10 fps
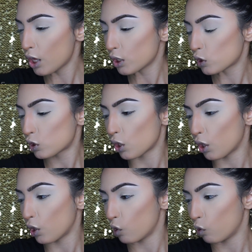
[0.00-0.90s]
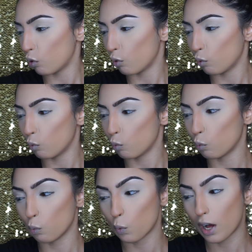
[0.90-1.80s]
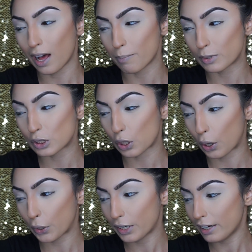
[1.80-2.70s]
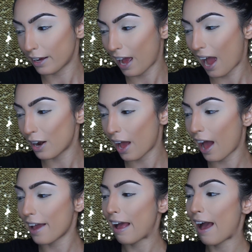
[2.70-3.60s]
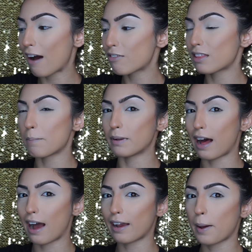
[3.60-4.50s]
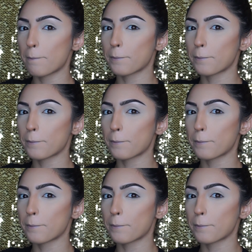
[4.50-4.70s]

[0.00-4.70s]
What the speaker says: So sorry, I have the black